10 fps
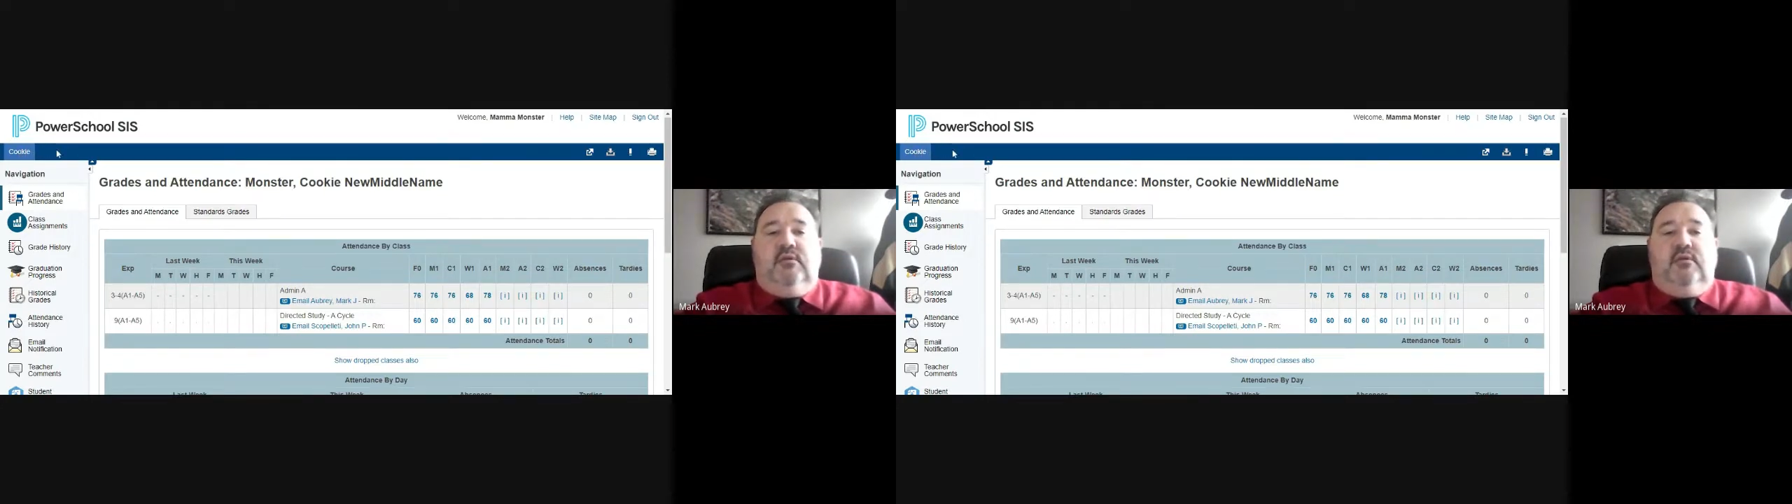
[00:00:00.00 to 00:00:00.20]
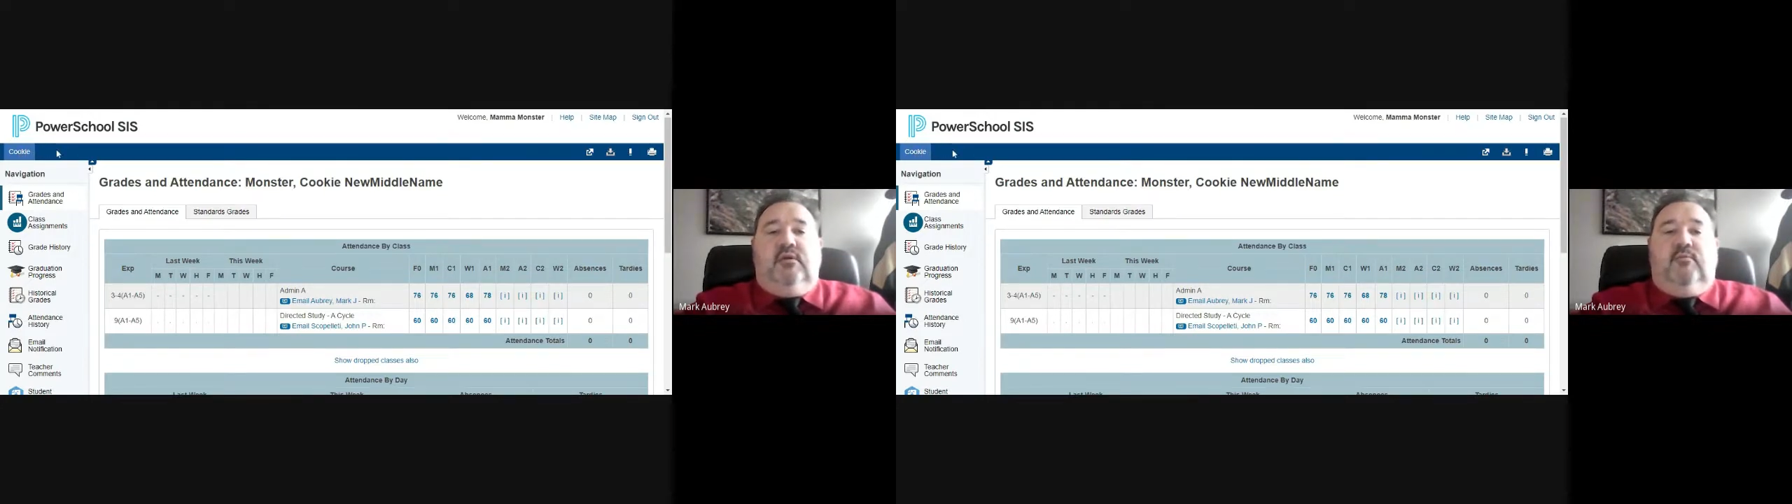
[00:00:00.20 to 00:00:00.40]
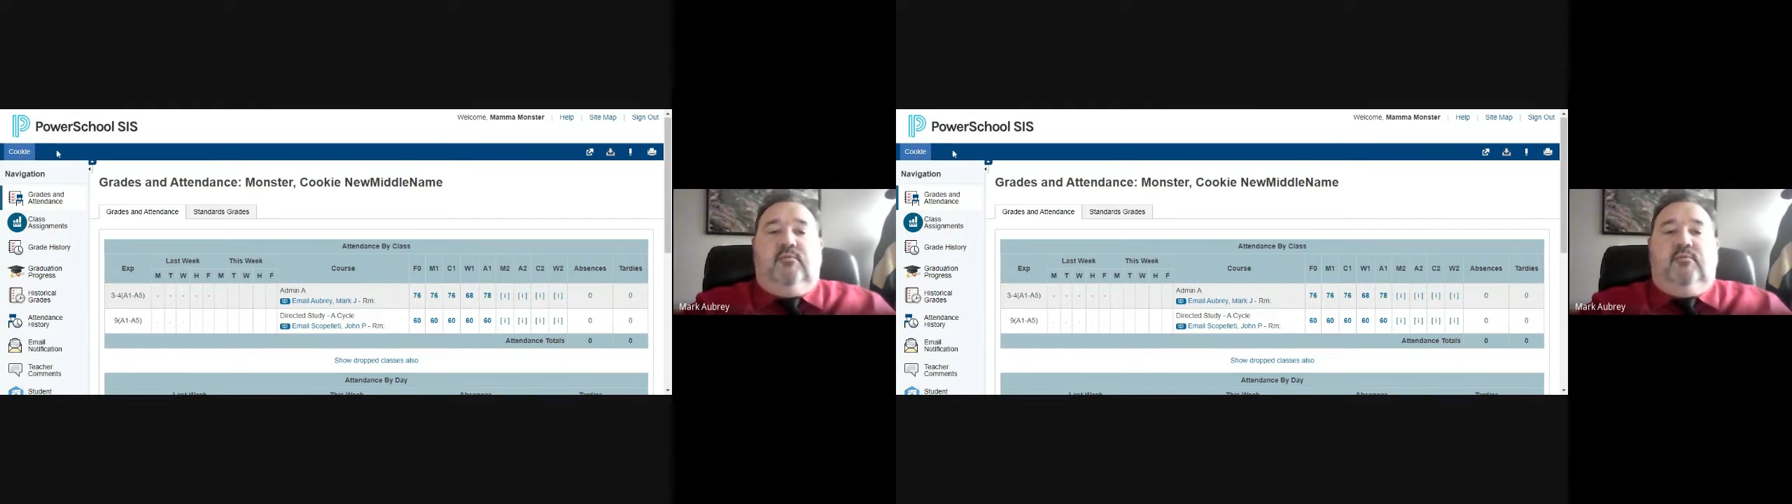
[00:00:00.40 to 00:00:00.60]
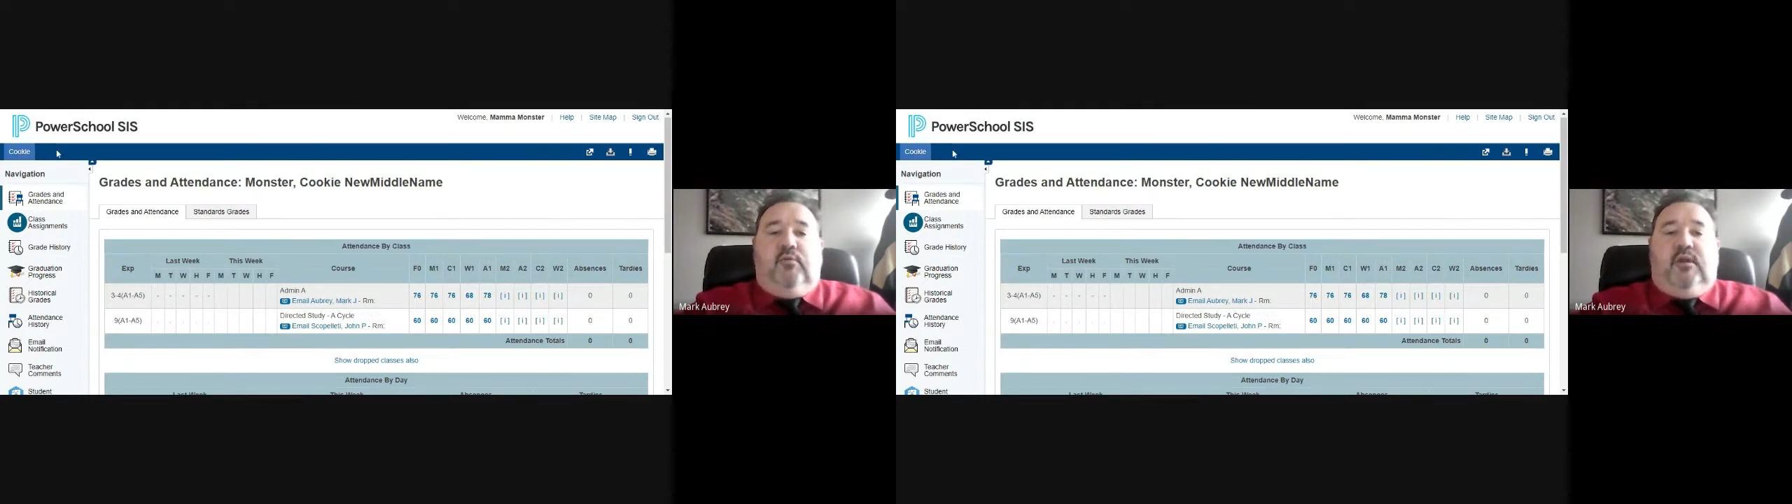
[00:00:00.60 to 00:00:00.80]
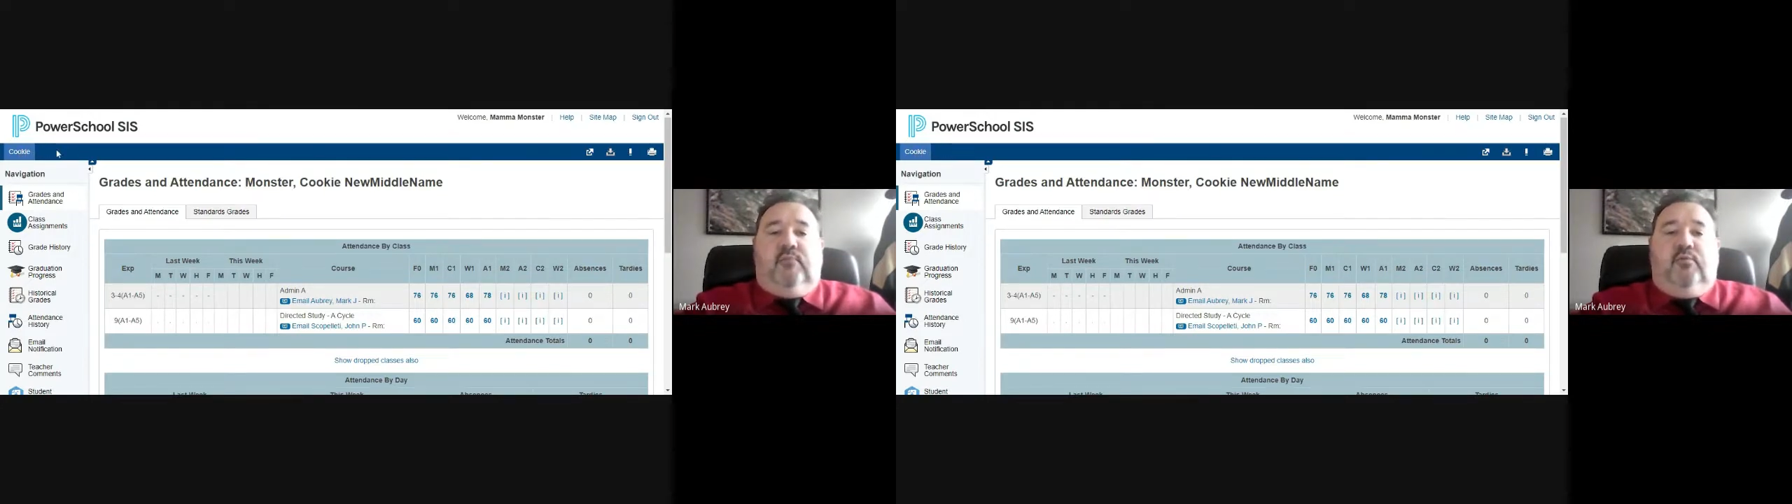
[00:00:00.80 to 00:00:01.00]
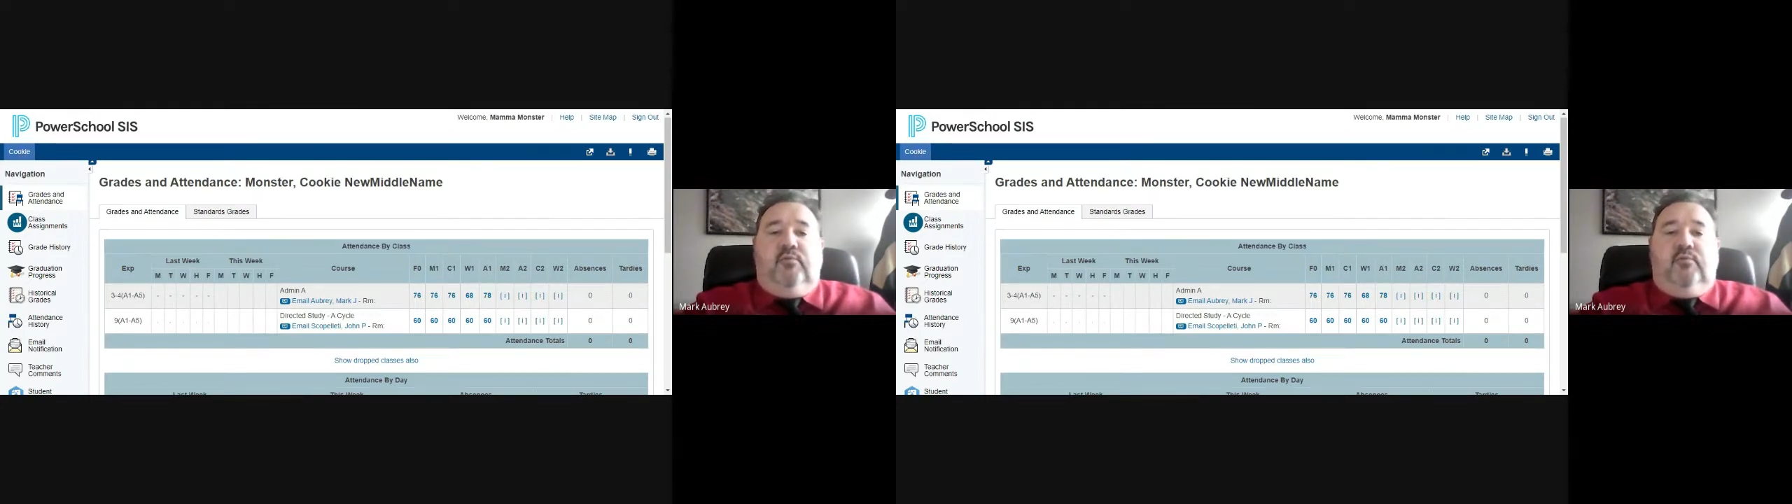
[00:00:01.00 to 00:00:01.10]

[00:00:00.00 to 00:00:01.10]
if you had more than one